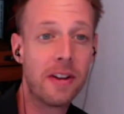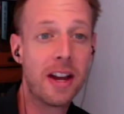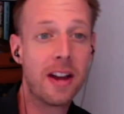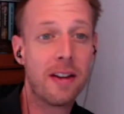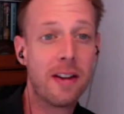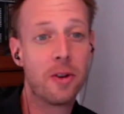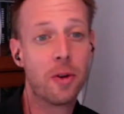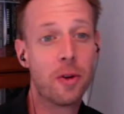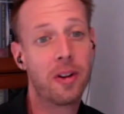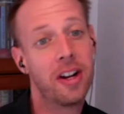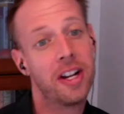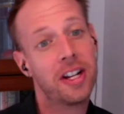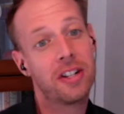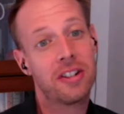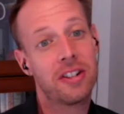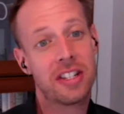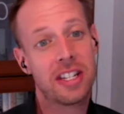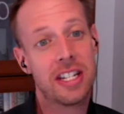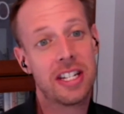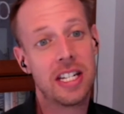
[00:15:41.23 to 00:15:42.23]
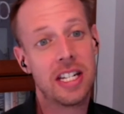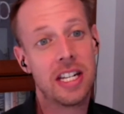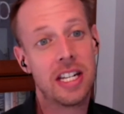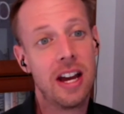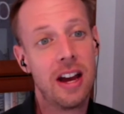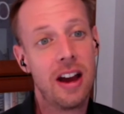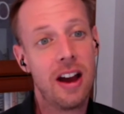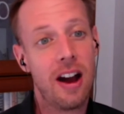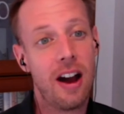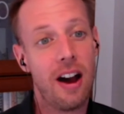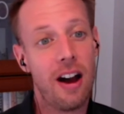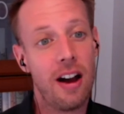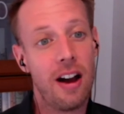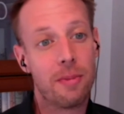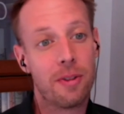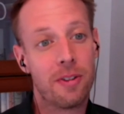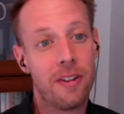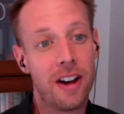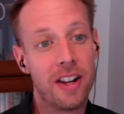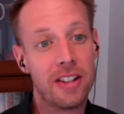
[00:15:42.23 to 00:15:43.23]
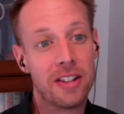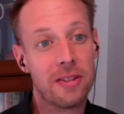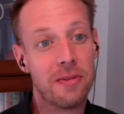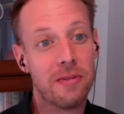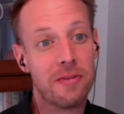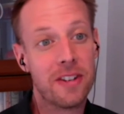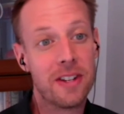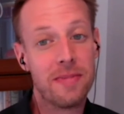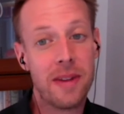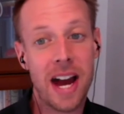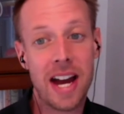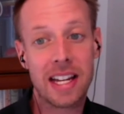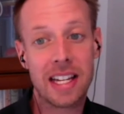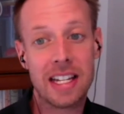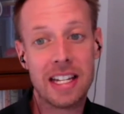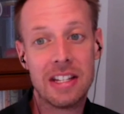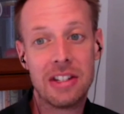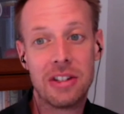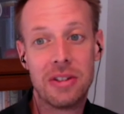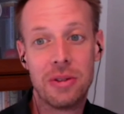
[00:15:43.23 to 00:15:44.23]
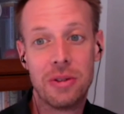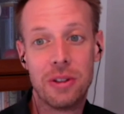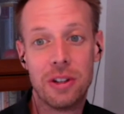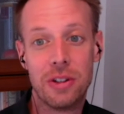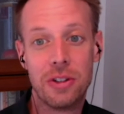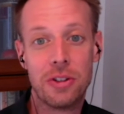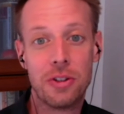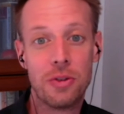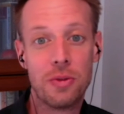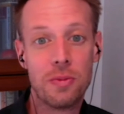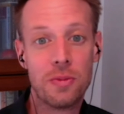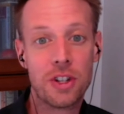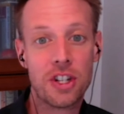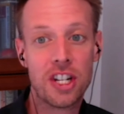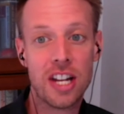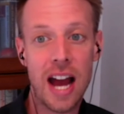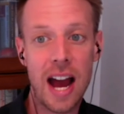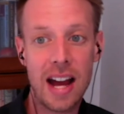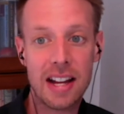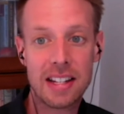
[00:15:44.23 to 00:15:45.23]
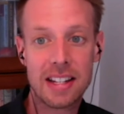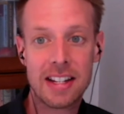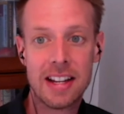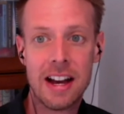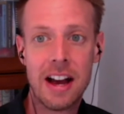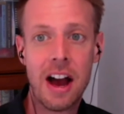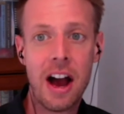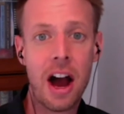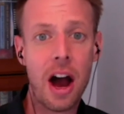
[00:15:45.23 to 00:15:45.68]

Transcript: survey if you are interested uh, in providing some feedback into the Zoom chat.